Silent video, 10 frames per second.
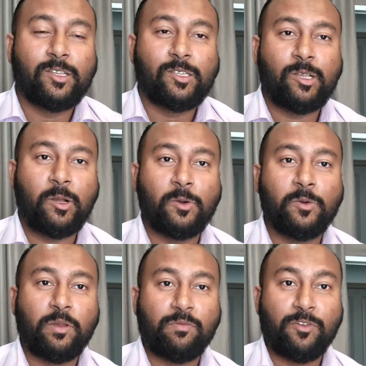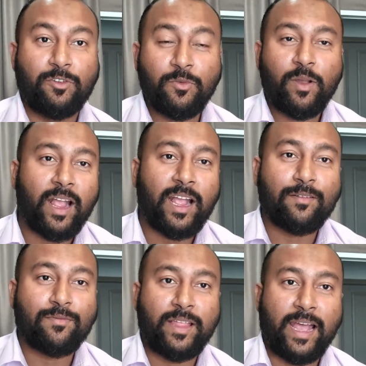So if you do
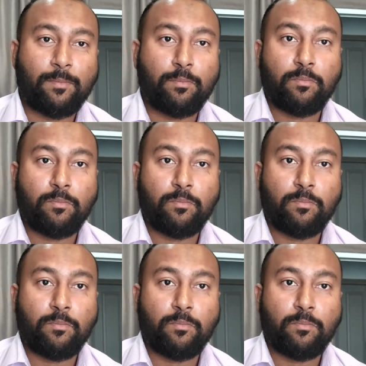have that